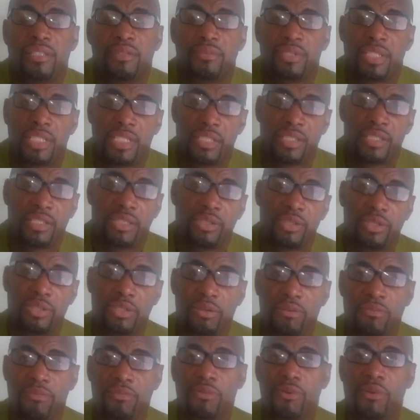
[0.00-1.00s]
of
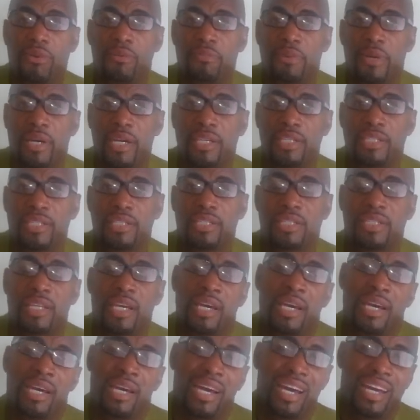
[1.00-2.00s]
604 pages.